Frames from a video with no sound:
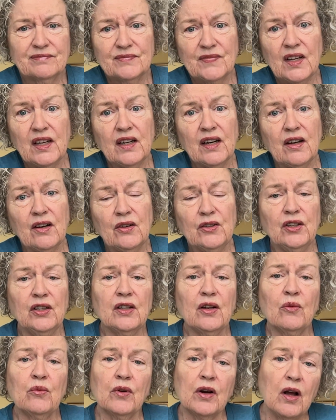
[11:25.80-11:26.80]
you know, you
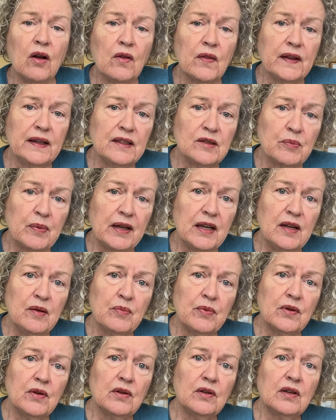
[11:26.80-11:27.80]
don't know these
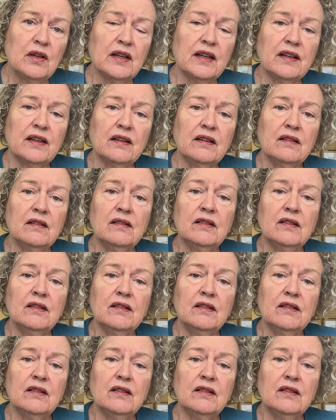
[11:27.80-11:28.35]
people and